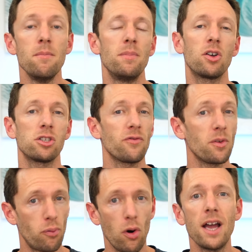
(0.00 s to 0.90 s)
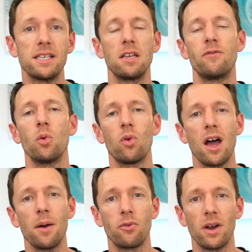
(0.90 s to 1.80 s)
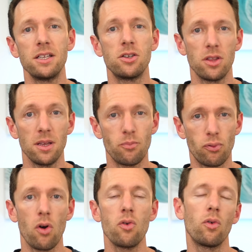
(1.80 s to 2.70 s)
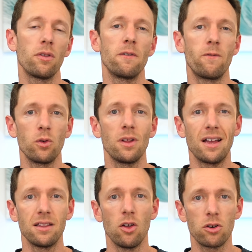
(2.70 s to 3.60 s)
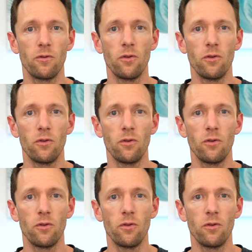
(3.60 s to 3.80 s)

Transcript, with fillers: because of the price if you want to upgrade to the Pro or the full unlocked